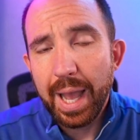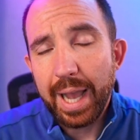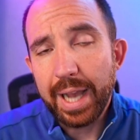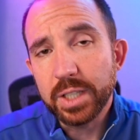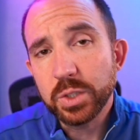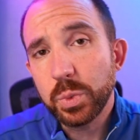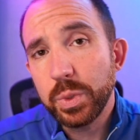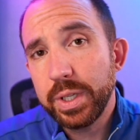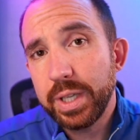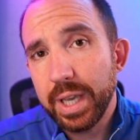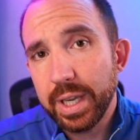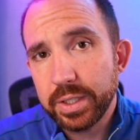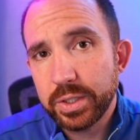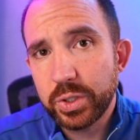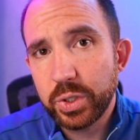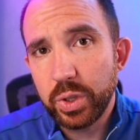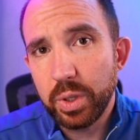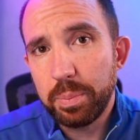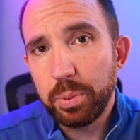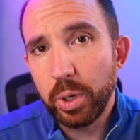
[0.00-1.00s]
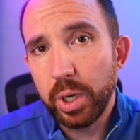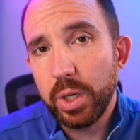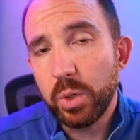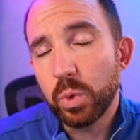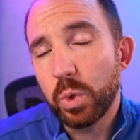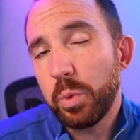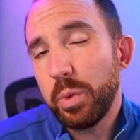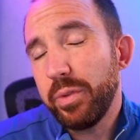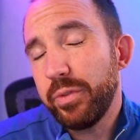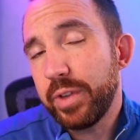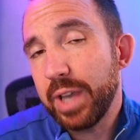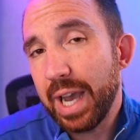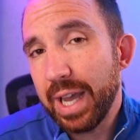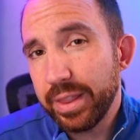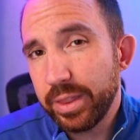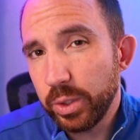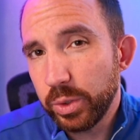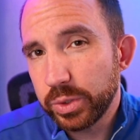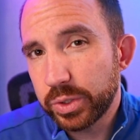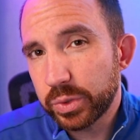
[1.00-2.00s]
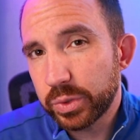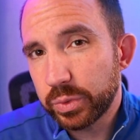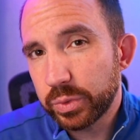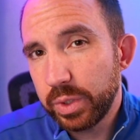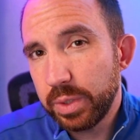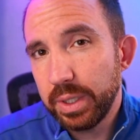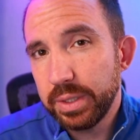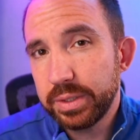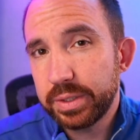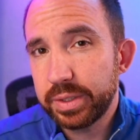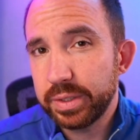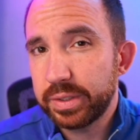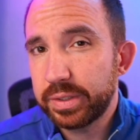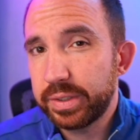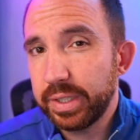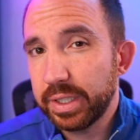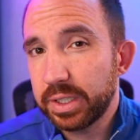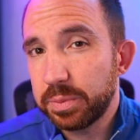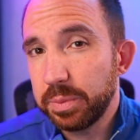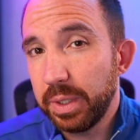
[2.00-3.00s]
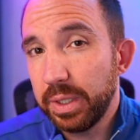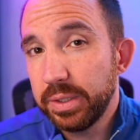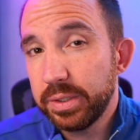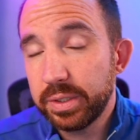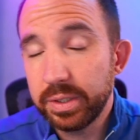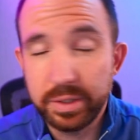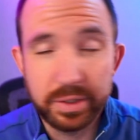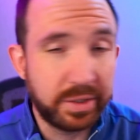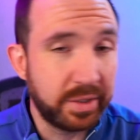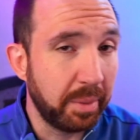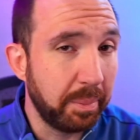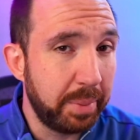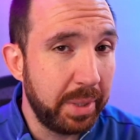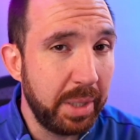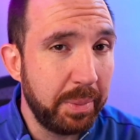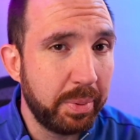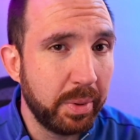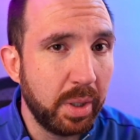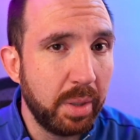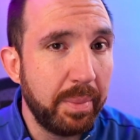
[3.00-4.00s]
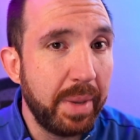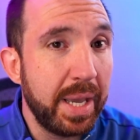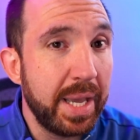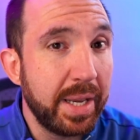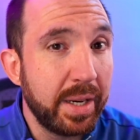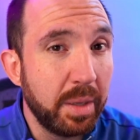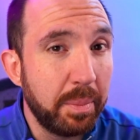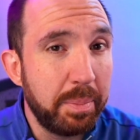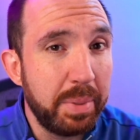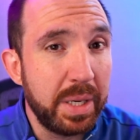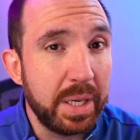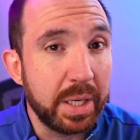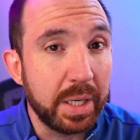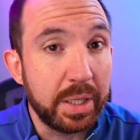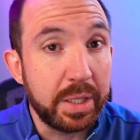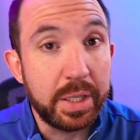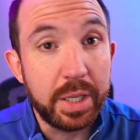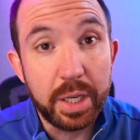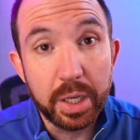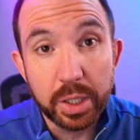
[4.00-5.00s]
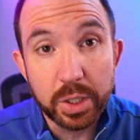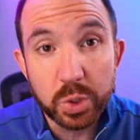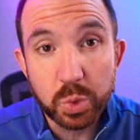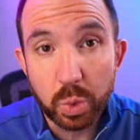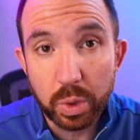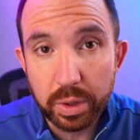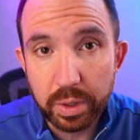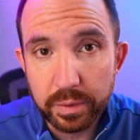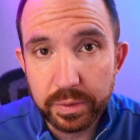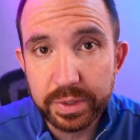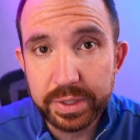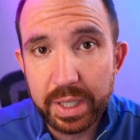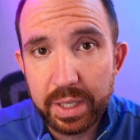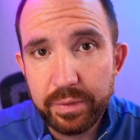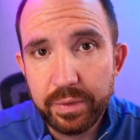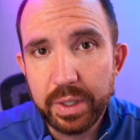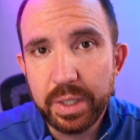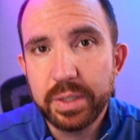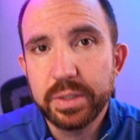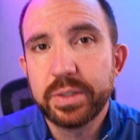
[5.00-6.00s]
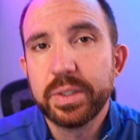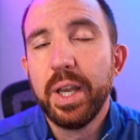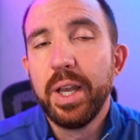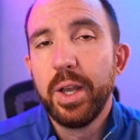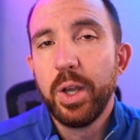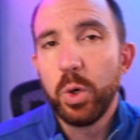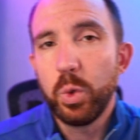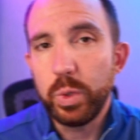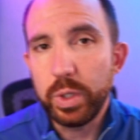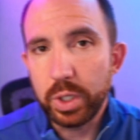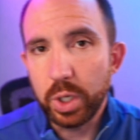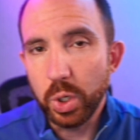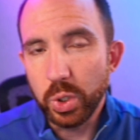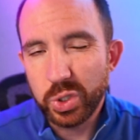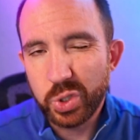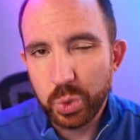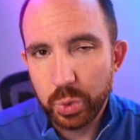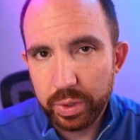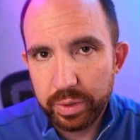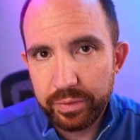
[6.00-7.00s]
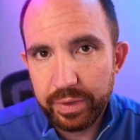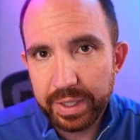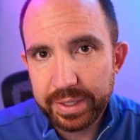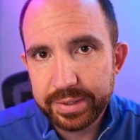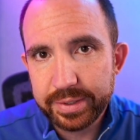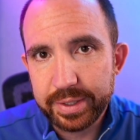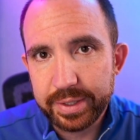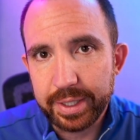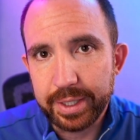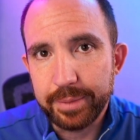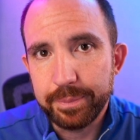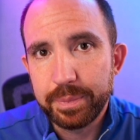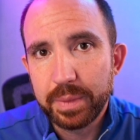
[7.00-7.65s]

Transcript: As we get to the point where we've got those 3 months, 6 months, and some people it may end up being a year's worth of savings, we go to investing.